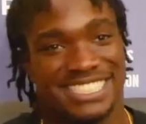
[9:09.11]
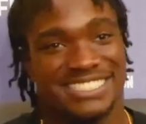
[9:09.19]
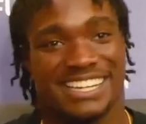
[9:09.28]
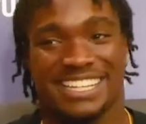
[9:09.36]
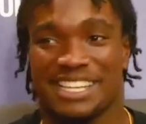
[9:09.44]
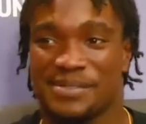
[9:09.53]

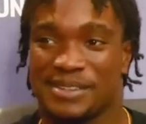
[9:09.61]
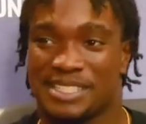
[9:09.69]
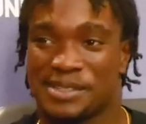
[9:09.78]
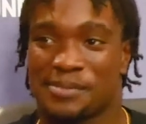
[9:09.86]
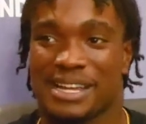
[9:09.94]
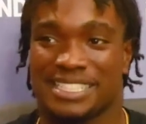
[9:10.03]
trying to get me in
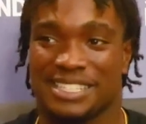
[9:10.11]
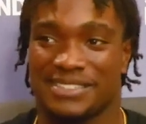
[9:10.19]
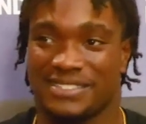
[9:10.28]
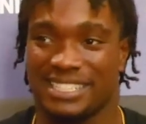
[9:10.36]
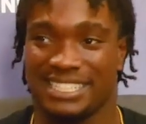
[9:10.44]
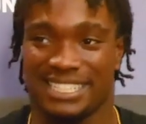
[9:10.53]
some
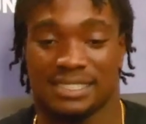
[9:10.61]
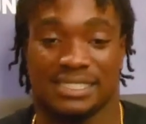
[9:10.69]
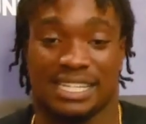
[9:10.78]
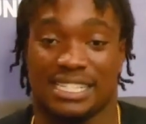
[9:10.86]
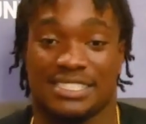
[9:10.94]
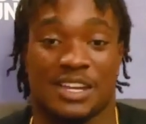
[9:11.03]
activity.
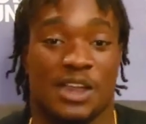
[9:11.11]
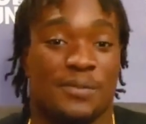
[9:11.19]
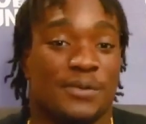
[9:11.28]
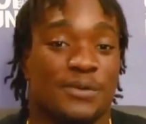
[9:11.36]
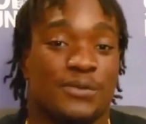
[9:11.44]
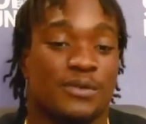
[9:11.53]
They started
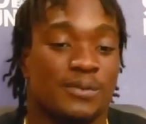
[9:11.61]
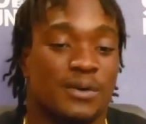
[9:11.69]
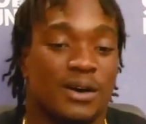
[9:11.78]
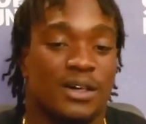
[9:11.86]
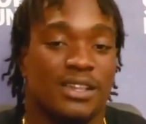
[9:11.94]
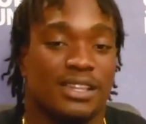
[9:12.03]
me with
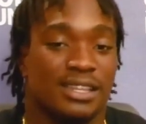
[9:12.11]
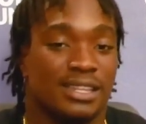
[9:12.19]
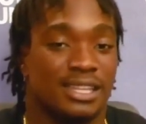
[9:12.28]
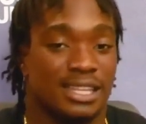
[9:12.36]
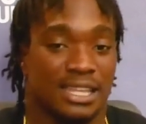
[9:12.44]
football, and